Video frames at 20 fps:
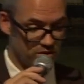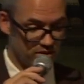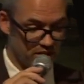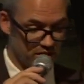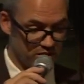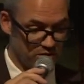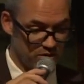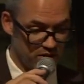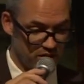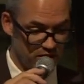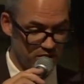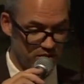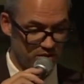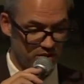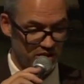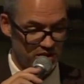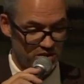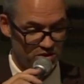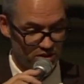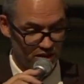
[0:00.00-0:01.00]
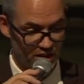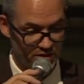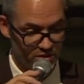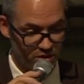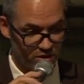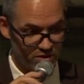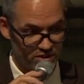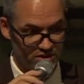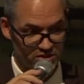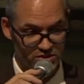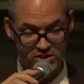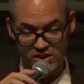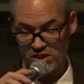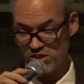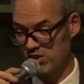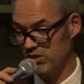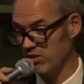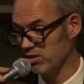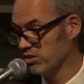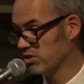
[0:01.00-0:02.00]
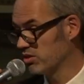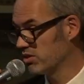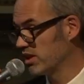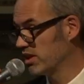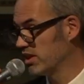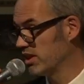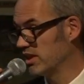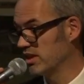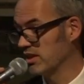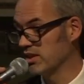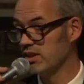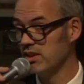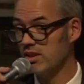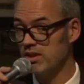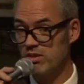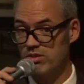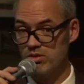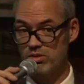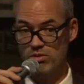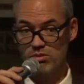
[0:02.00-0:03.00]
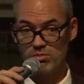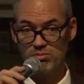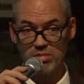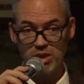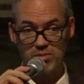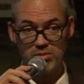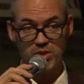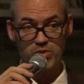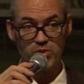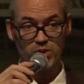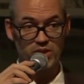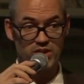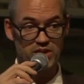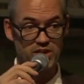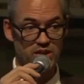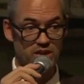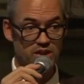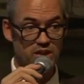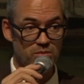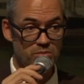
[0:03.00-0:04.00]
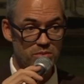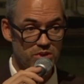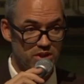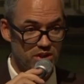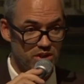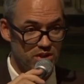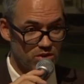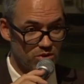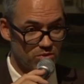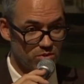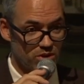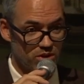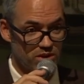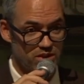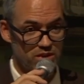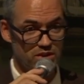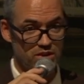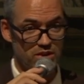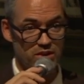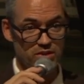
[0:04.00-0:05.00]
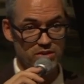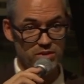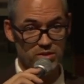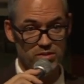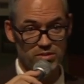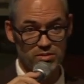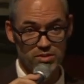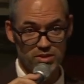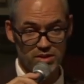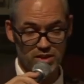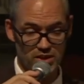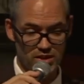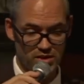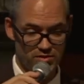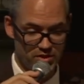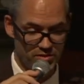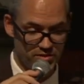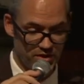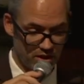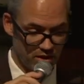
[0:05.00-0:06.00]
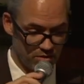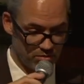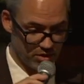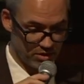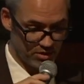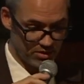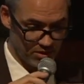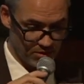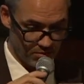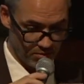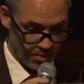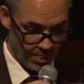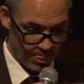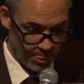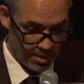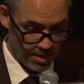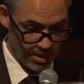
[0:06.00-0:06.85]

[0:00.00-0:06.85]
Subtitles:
So that's why you need to have all these additional training to maybe work in a company or work in another kind of environment.